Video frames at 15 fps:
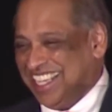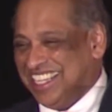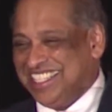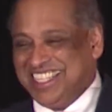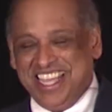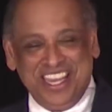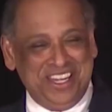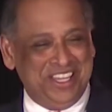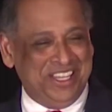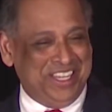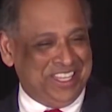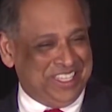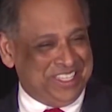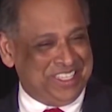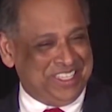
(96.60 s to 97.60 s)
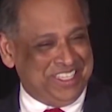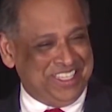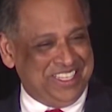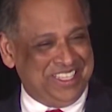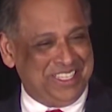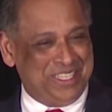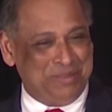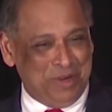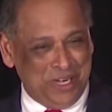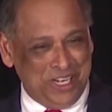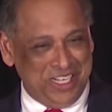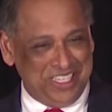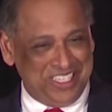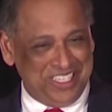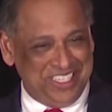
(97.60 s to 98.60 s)
Daniel is
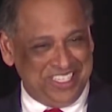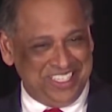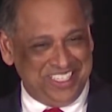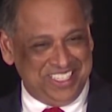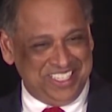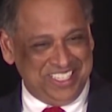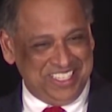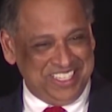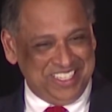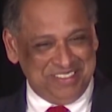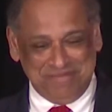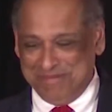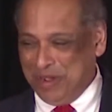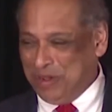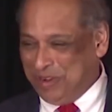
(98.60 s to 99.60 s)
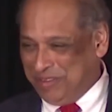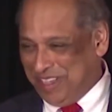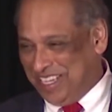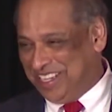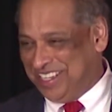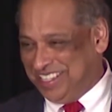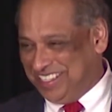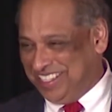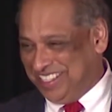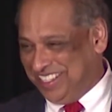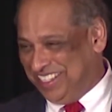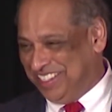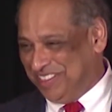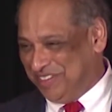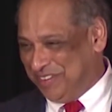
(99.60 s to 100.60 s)
smart, motivated,
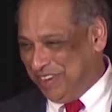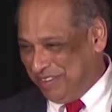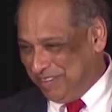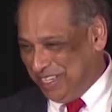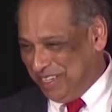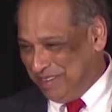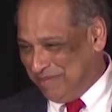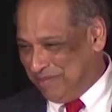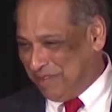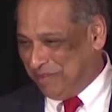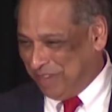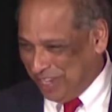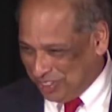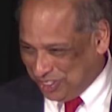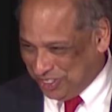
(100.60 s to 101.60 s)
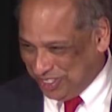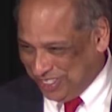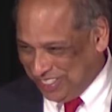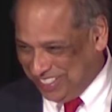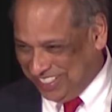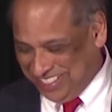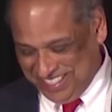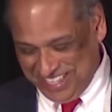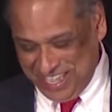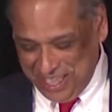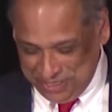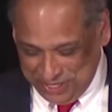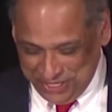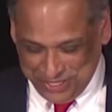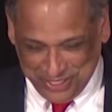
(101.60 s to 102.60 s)
driven, professional,
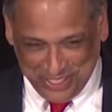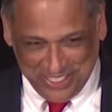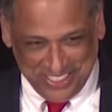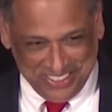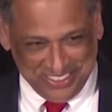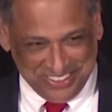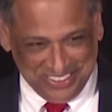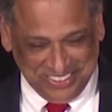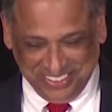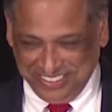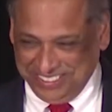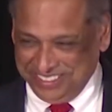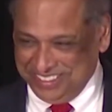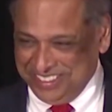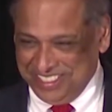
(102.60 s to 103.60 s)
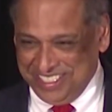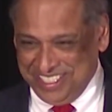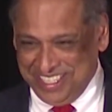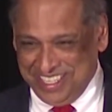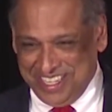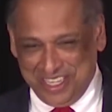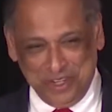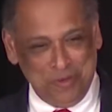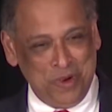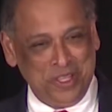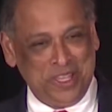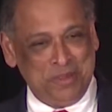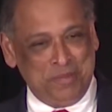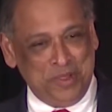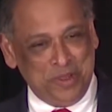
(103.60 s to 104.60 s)
ethical. And you know
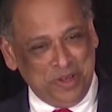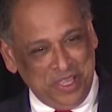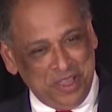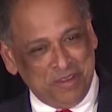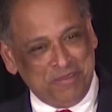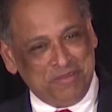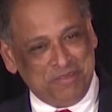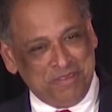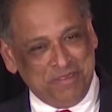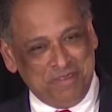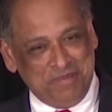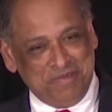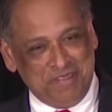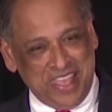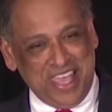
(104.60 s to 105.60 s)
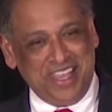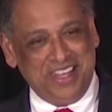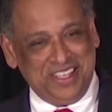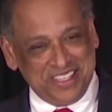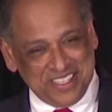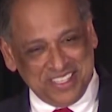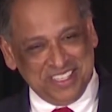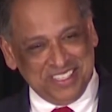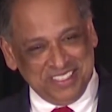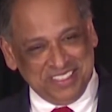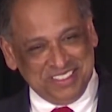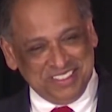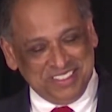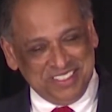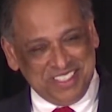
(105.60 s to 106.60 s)
what the beauty of that is?
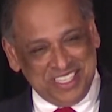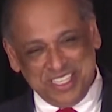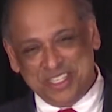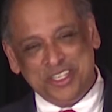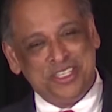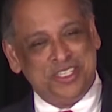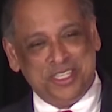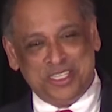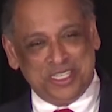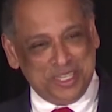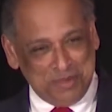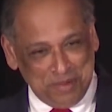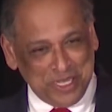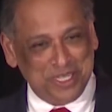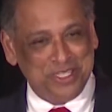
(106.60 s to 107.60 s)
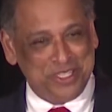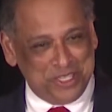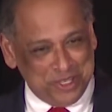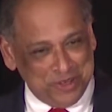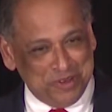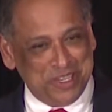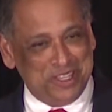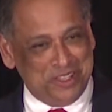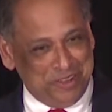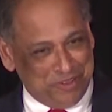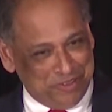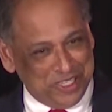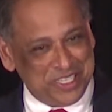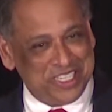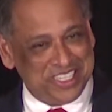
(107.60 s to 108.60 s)
He's just a typical student at the
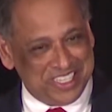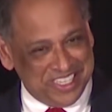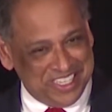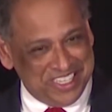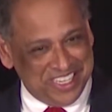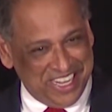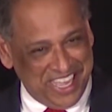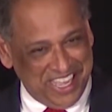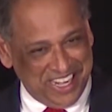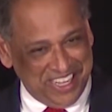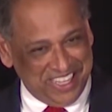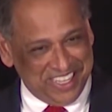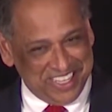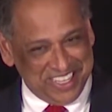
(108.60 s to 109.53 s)
University of Cincinnati.